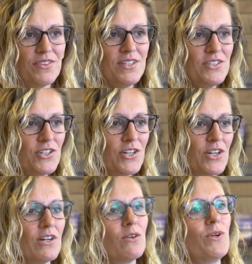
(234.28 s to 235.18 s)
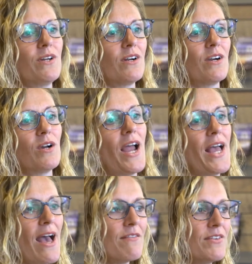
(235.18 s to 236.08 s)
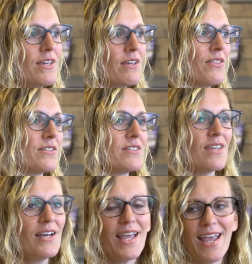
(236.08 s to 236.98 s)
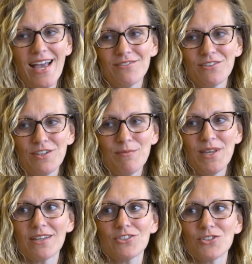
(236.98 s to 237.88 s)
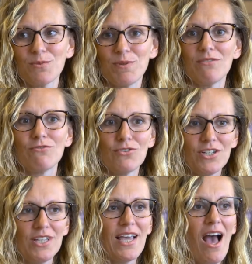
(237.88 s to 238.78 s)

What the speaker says: this year we are having the Sunday after VBS just be really